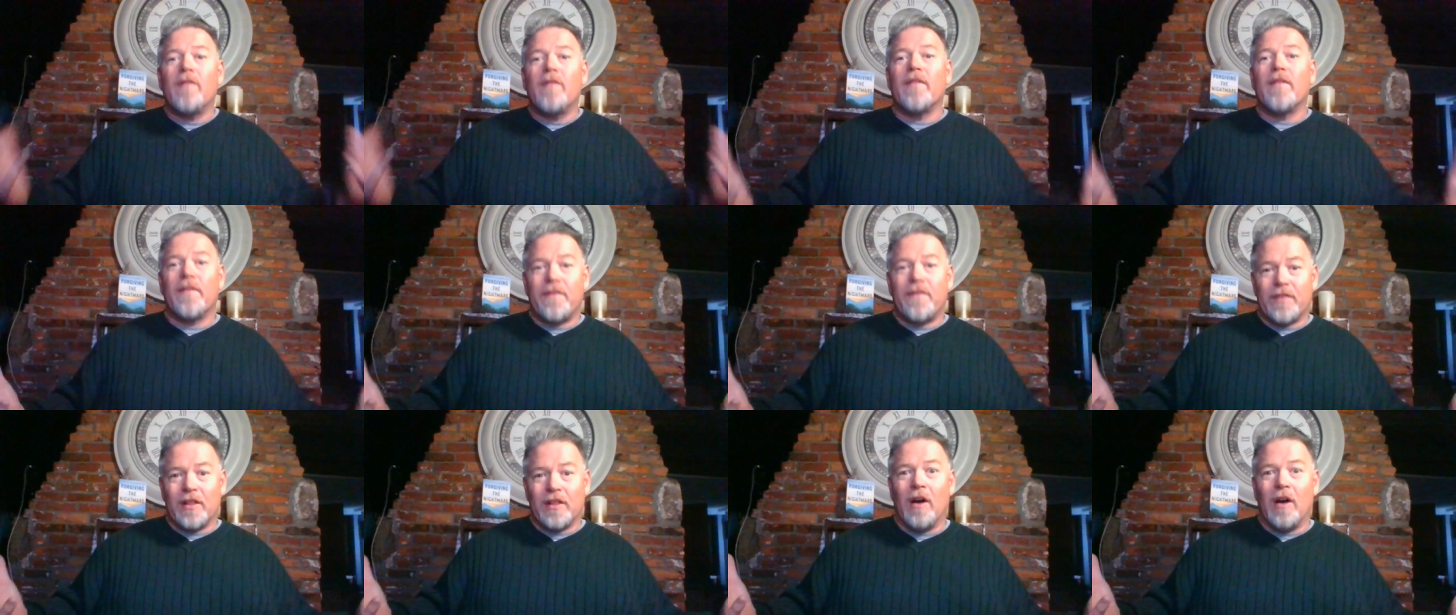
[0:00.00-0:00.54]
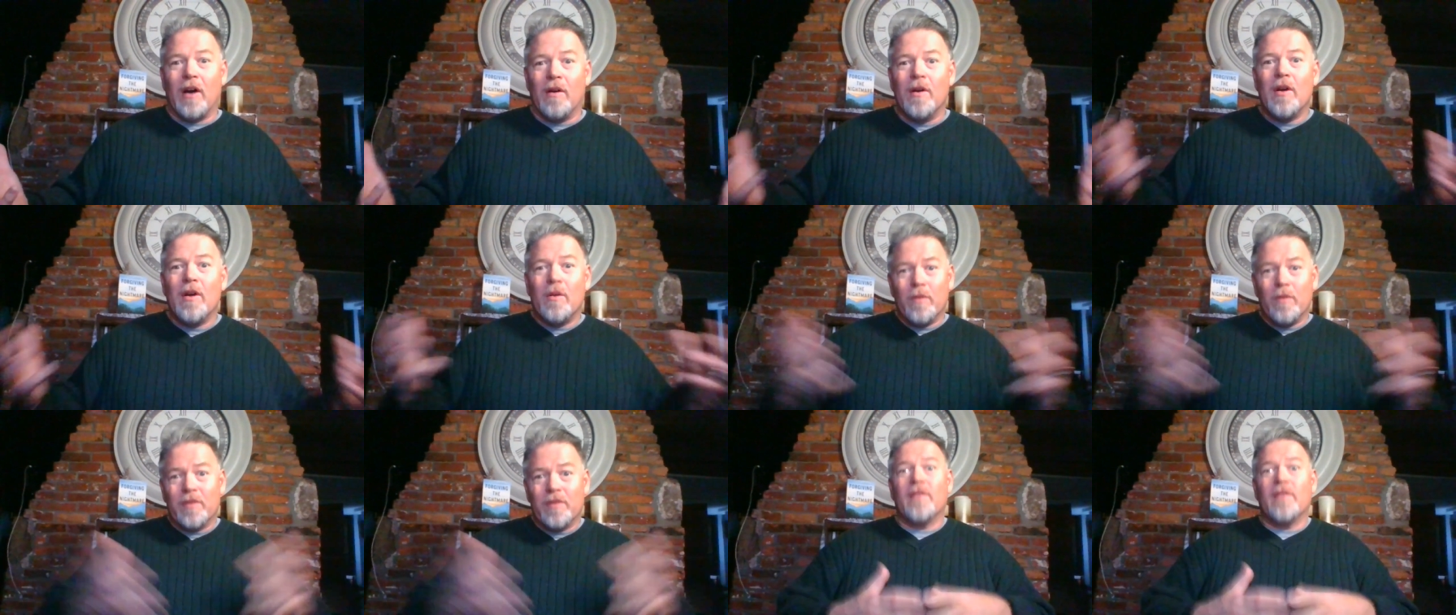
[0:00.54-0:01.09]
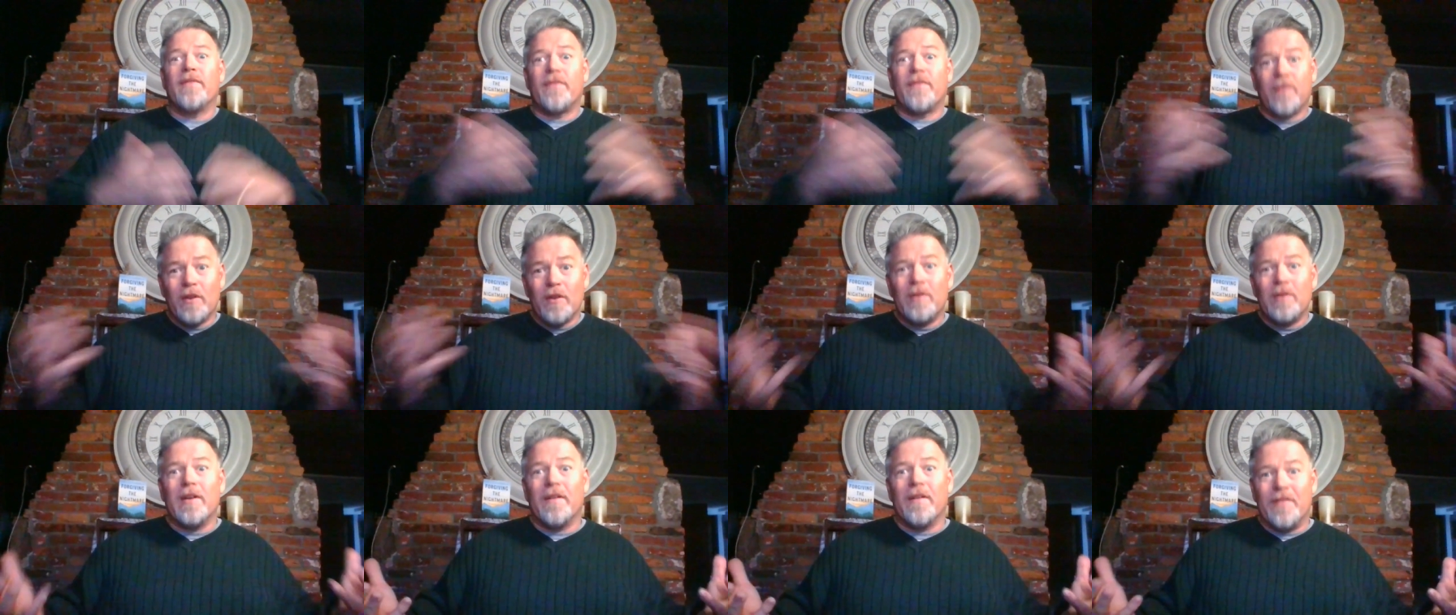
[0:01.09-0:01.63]
overflow, was the
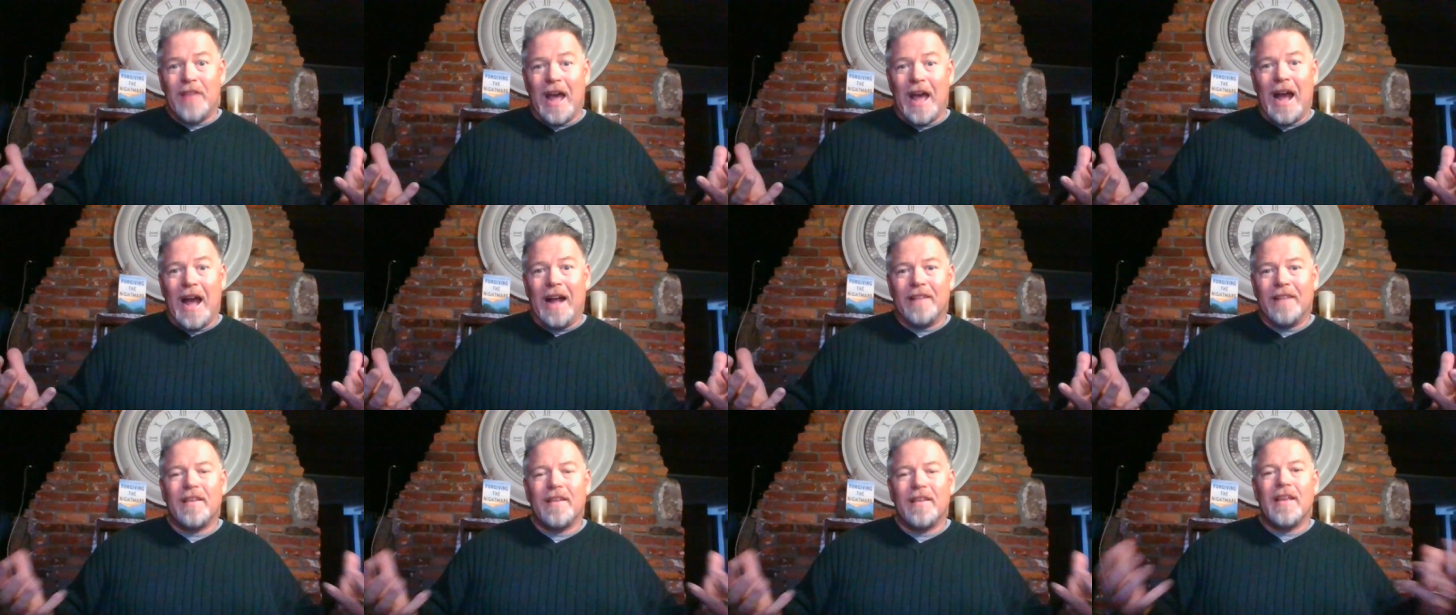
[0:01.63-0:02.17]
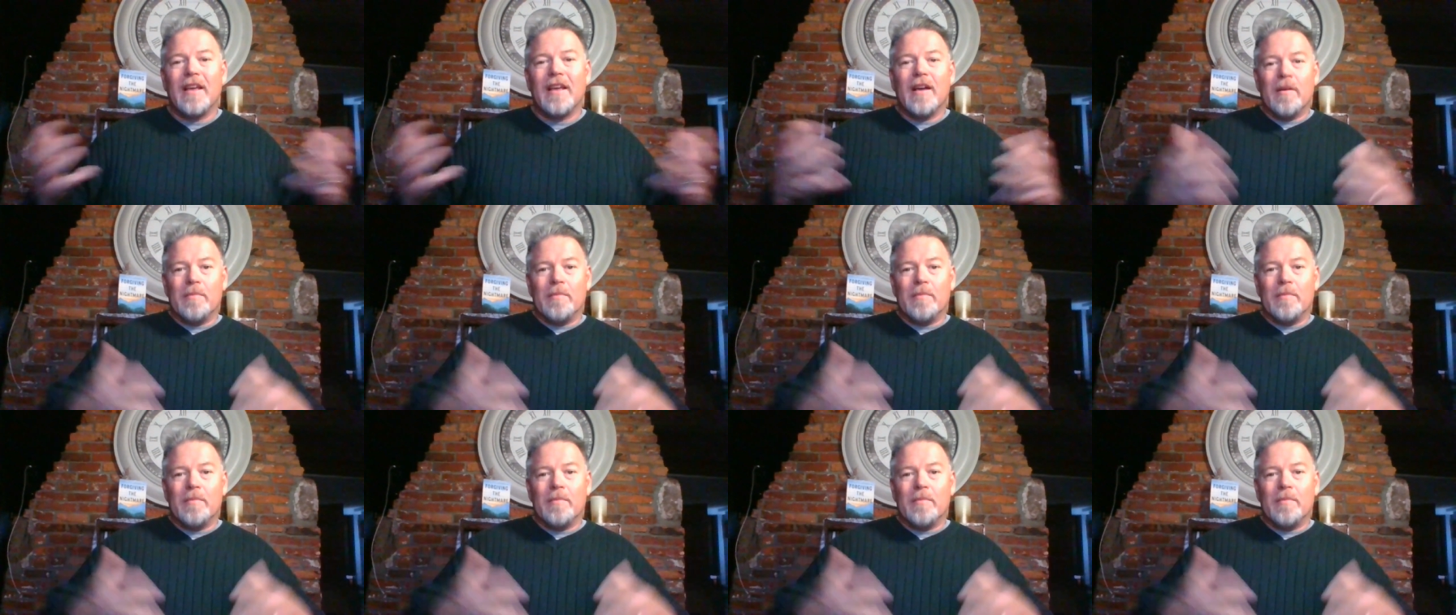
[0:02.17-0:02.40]
fruit of that.